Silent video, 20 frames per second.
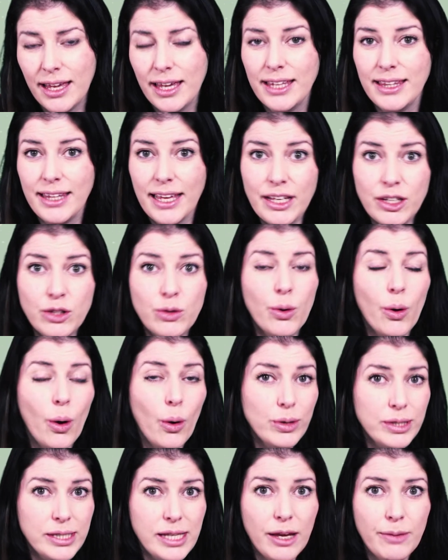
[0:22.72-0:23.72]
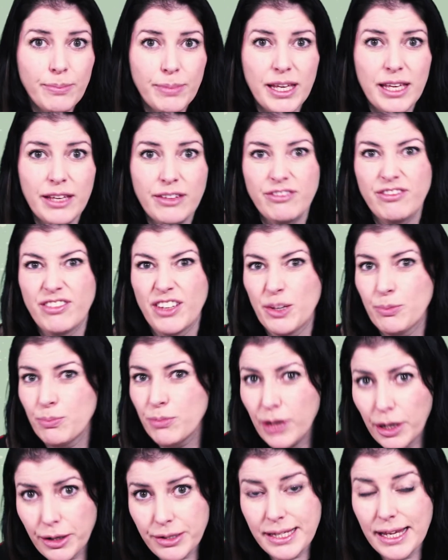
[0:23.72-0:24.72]
They can also be for
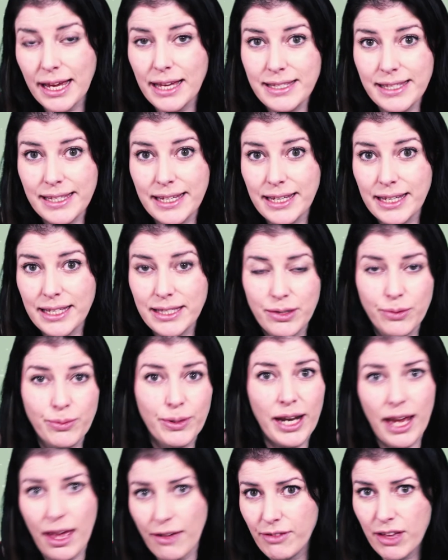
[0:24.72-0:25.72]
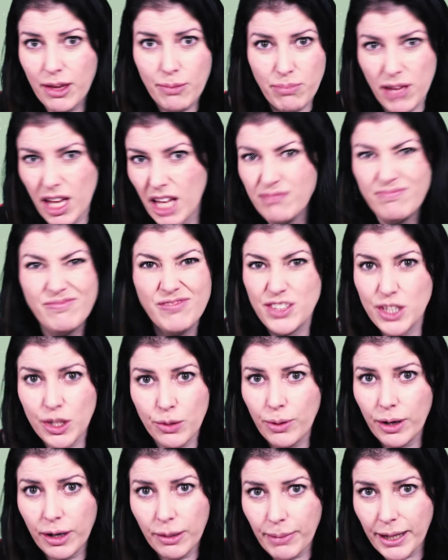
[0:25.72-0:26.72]
processors or whatever, but don't
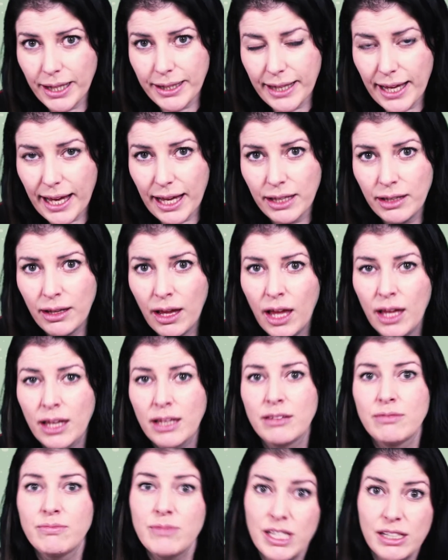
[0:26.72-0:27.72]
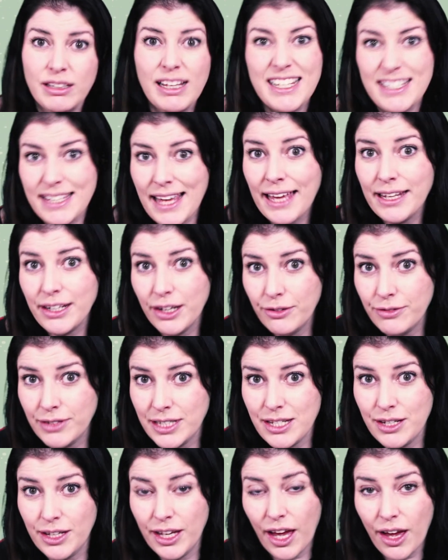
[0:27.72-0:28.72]
worry about that. So let's head over
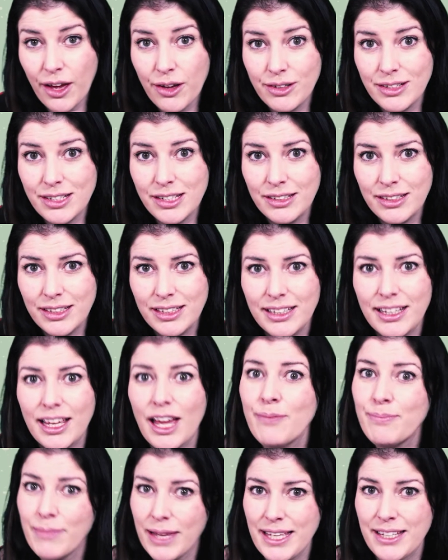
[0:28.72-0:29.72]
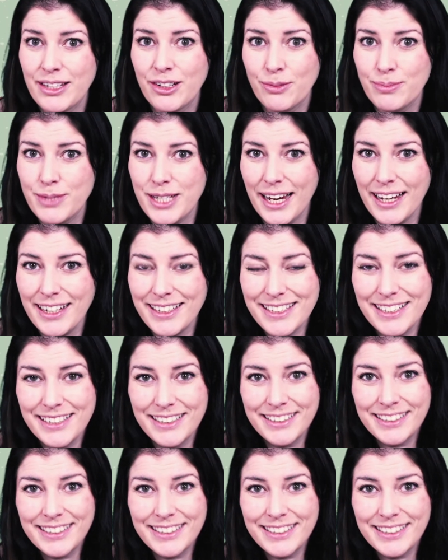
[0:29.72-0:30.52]
to code and make an object.